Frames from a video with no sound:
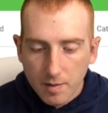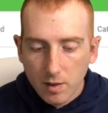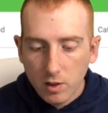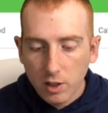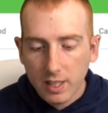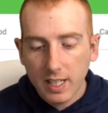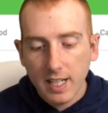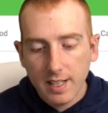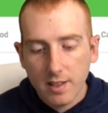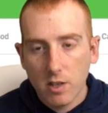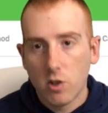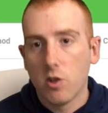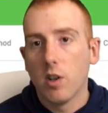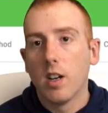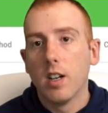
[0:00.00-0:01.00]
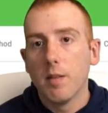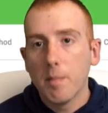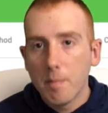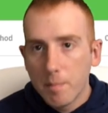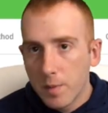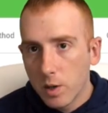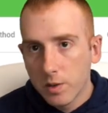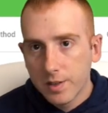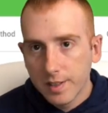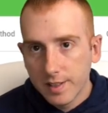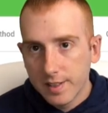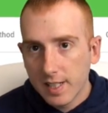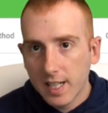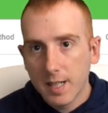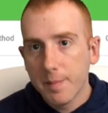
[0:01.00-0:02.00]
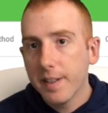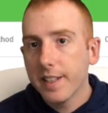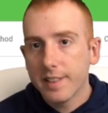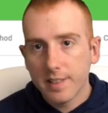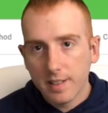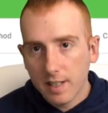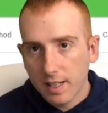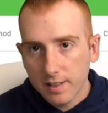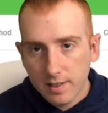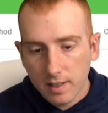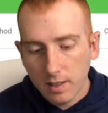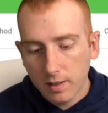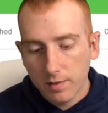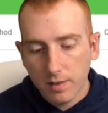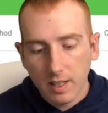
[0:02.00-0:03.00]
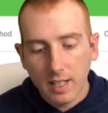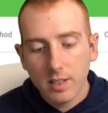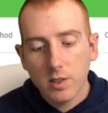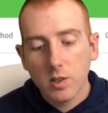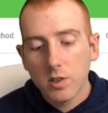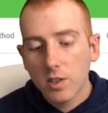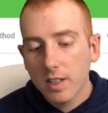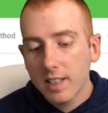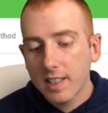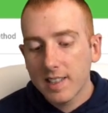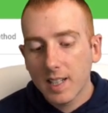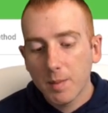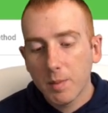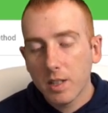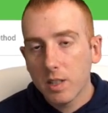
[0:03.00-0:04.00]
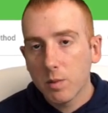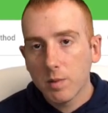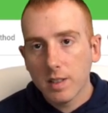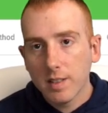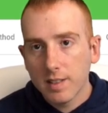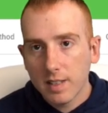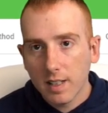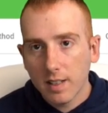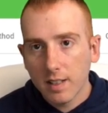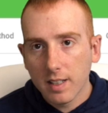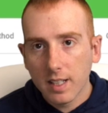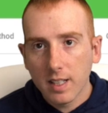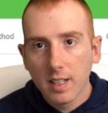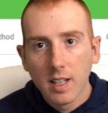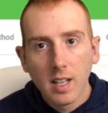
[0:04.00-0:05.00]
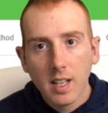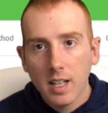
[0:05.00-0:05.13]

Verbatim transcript: looking at this chart, most of the time it's not selling for that. So during that time period, you wouldn't sell any.